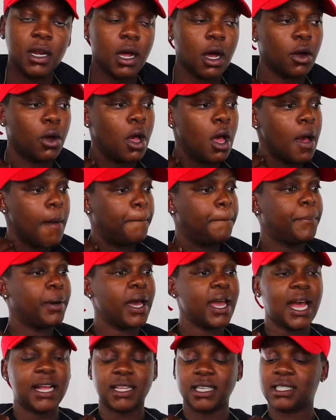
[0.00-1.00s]
No,
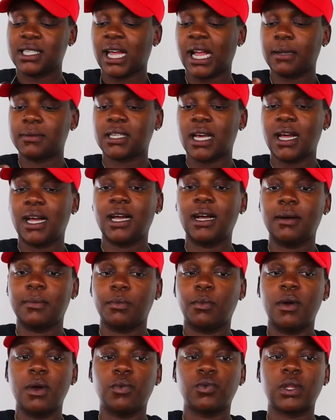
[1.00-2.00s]
but at the same
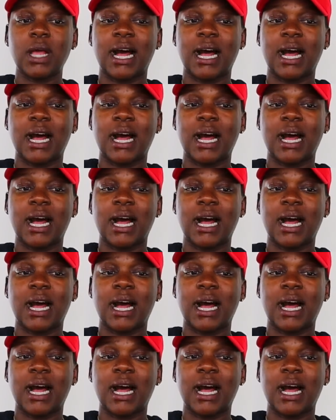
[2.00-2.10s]
time,